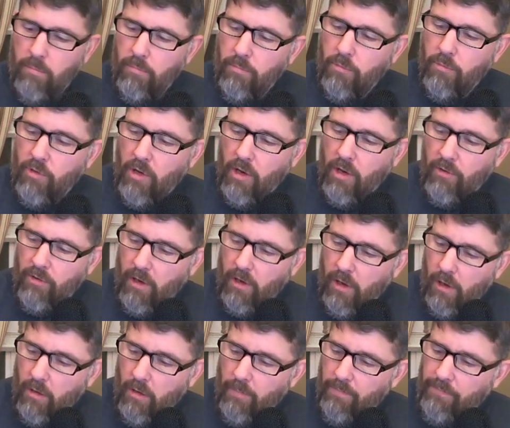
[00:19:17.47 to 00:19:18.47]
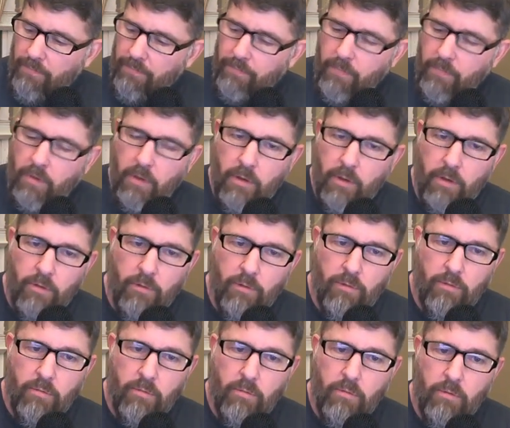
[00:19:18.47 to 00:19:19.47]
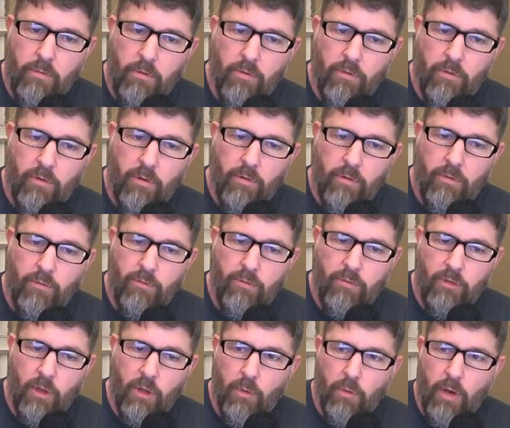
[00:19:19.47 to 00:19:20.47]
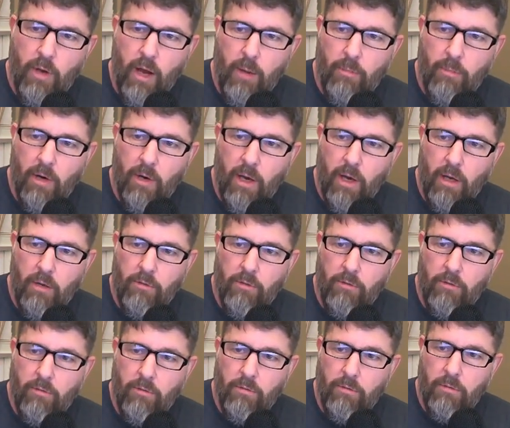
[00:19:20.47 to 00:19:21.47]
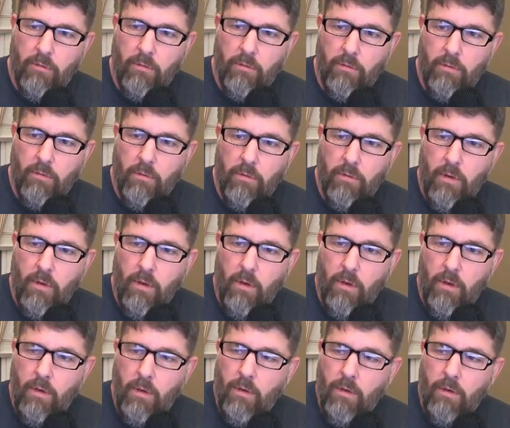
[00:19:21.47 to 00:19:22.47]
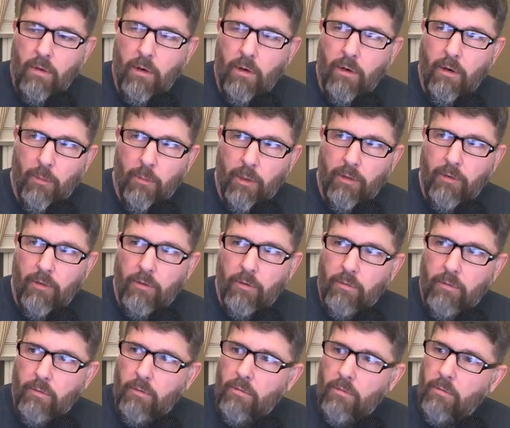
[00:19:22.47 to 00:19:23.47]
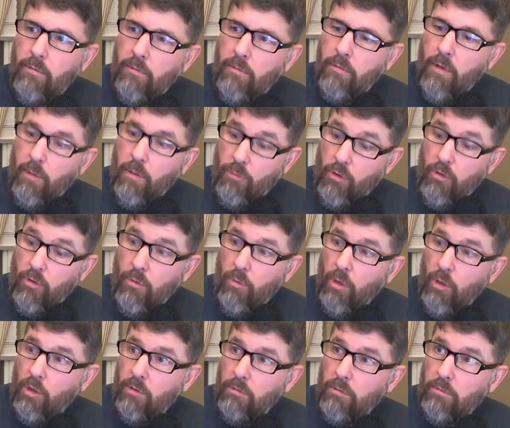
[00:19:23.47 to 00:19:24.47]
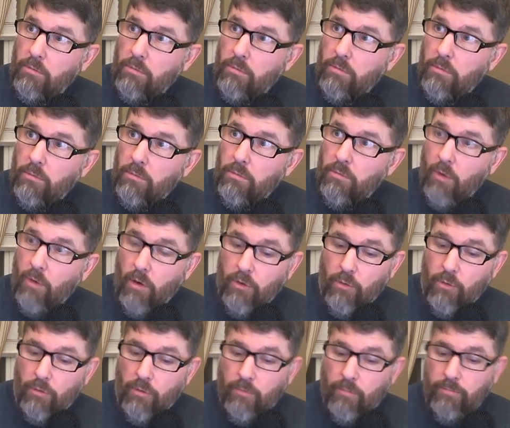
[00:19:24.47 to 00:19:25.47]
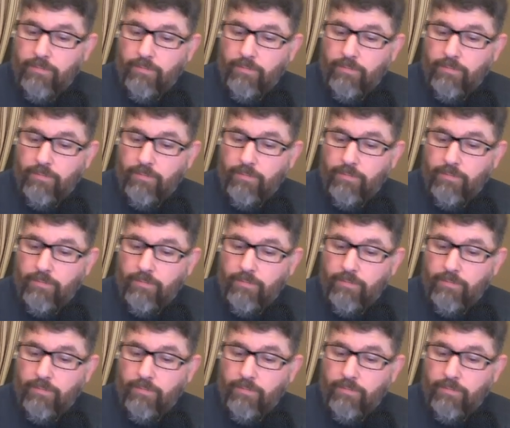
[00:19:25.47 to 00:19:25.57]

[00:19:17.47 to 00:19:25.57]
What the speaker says: GHL, is this float apparatus. I don't know about this. I'm sure it'll work, so I'll use it.